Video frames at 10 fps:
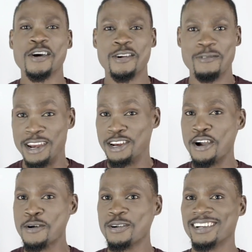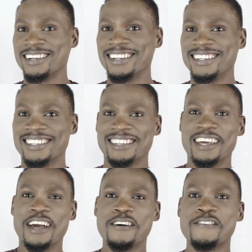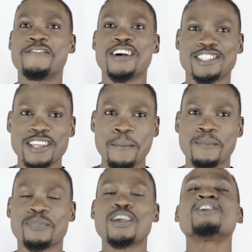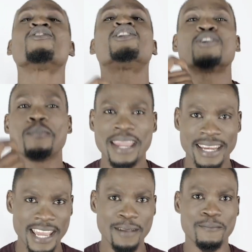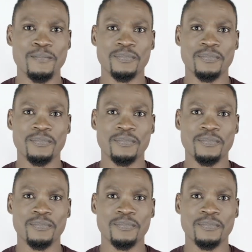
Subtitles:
Ready to go? First up, your domain name.